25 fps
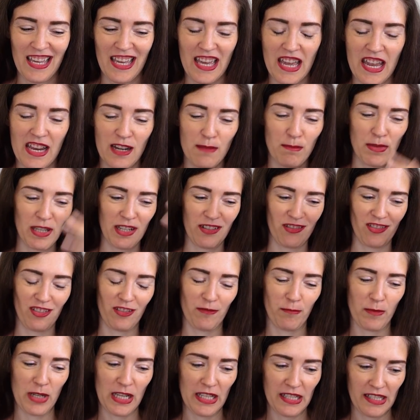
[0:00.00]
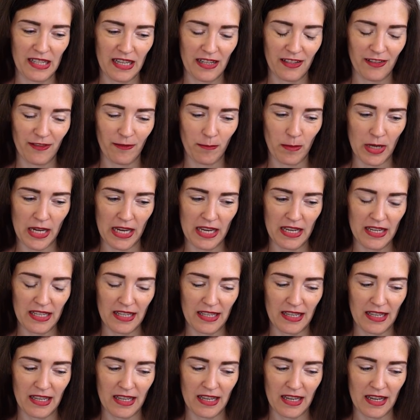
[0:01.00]
And because of my state of
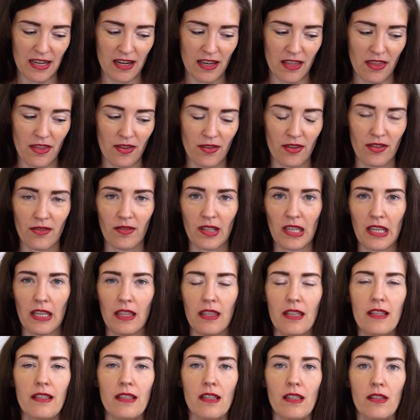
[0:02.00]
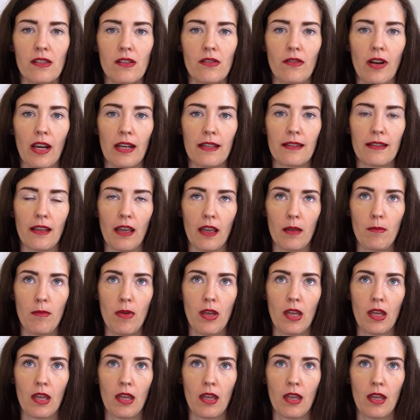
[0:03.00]
mind, I thought, okay, this is the right
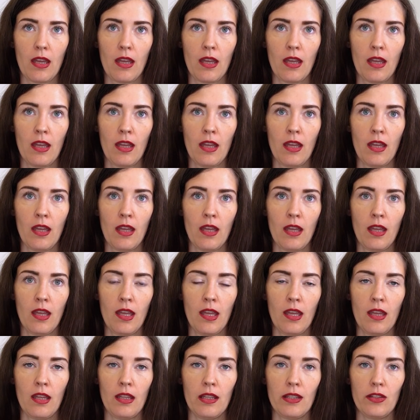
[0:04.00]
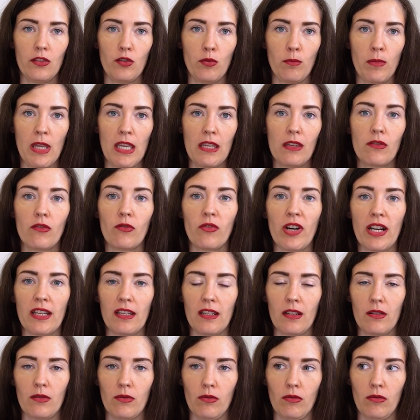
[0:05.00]
time to make a
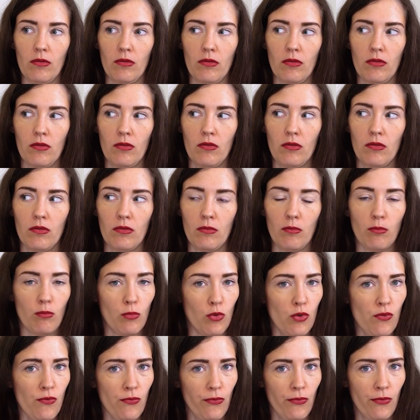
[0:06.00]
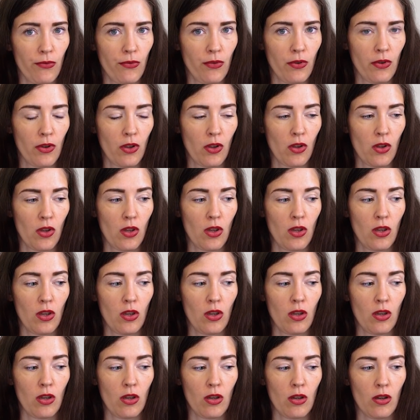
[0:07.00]
radical move.
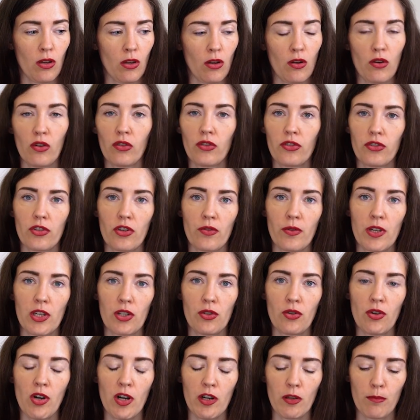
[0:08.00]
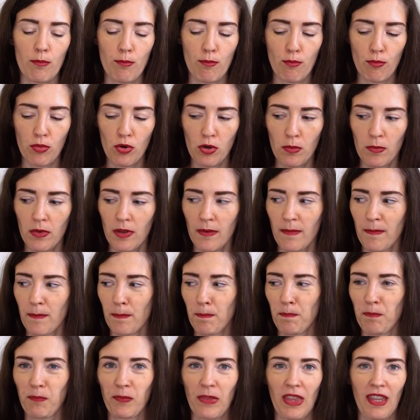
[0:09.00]
A long story short, boom,
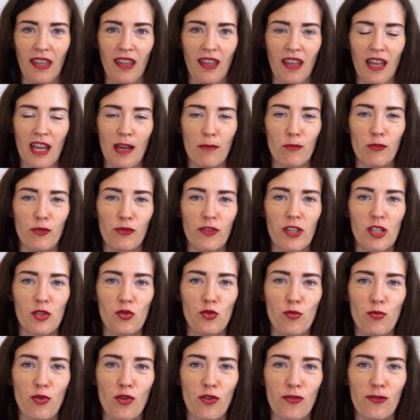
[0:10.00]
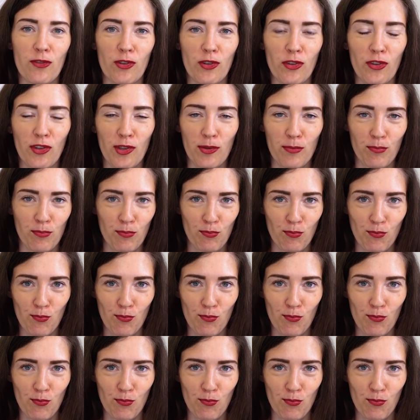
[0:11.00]
I'm moving to Provence